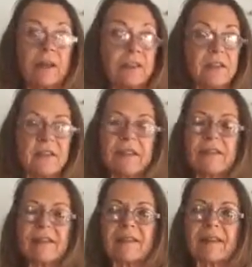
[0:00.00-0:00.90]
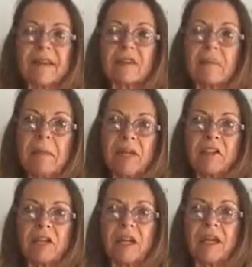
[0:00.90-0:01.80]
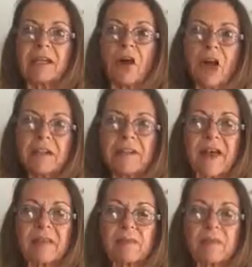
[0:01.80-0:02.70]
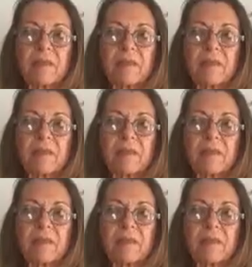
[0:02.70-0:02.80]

diseases like dementia and Alzheimer's,